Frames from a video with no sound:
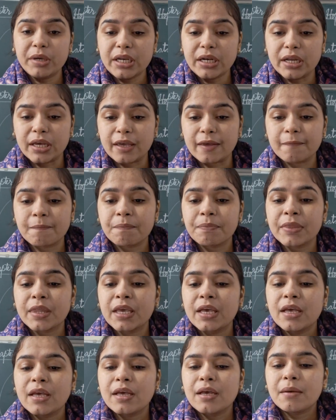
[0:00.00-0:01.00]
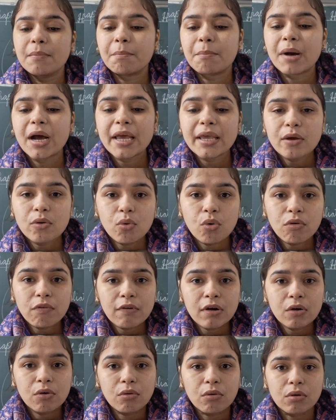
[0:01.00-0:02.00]
meaning. My
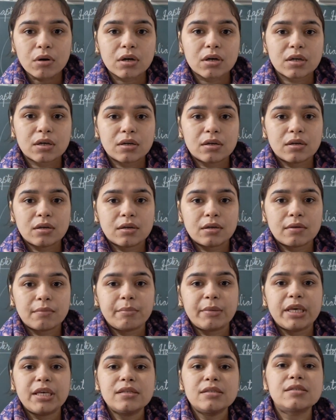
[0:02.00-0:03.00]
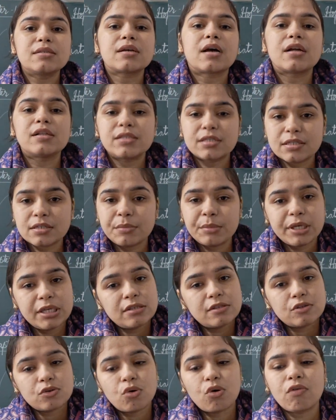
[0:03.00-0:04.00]
overcoat means, ulster
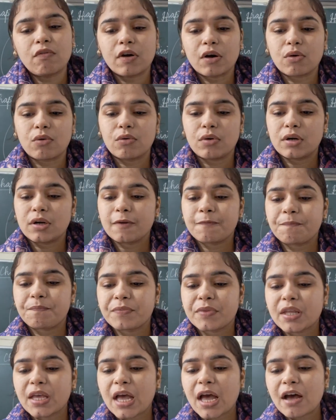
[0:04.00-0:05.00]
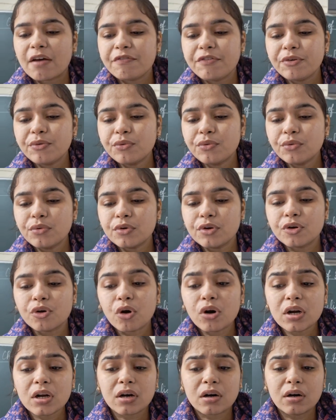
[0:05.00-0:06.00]
means overcoat. Have you
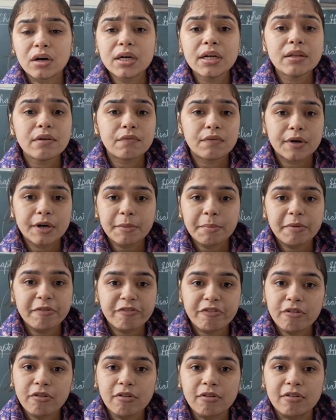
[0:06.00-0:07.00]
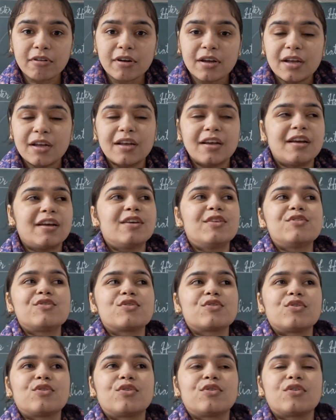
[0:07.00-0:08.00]
not heard the word before?
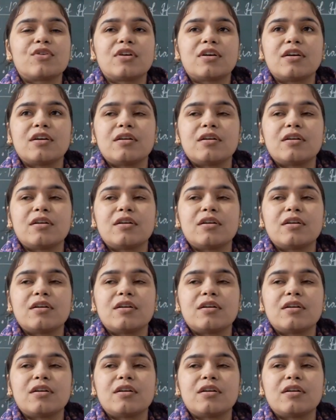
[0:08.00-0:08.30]
So